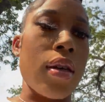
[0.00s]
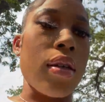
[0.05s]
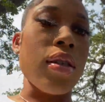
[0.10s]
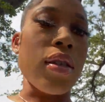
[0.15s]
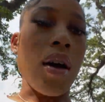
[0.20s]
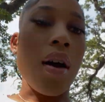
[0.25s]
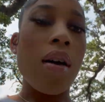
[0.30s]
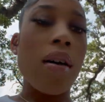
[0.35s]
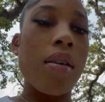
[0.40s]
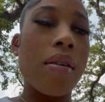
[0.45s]

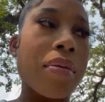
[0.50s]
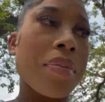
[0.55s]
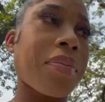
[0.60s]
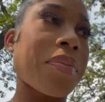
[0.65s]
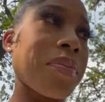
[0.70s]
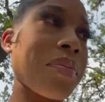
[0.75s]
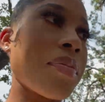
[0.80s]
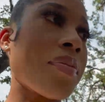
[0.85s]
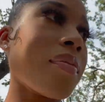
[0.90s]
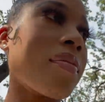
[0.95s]
Y'all,
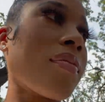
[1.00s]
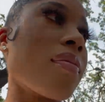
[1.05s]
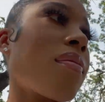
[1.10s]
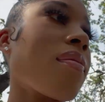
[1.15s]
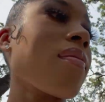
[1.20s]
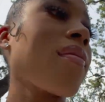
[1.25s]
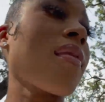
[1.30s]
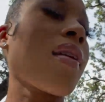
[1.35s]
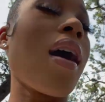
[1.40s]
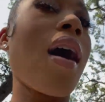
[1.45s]

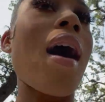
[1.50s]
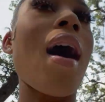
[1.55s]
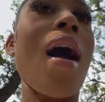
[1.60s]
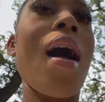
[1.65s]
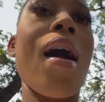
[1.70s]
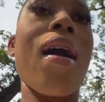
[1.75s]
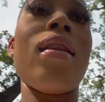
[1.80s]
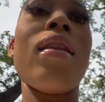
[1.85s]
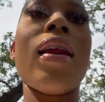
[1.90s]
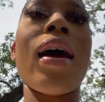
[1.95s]

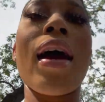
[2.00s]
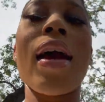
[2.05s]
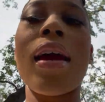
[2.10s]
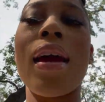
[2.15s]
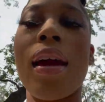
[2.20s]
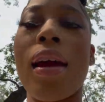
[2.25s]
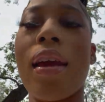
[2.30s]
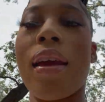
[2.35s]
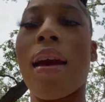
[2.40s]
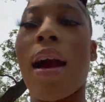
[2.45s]

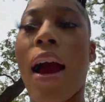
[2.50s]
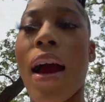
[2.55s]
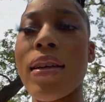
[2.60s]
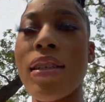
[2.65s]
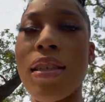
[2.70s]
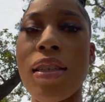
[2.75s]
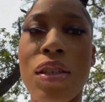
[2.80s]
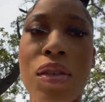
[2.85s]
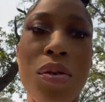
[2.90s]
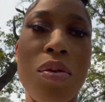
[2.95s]
like, I
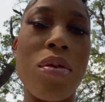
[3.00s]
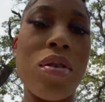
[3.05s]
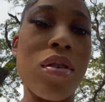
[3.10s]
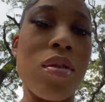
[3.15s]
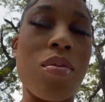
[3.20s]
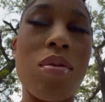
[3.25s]
just knew this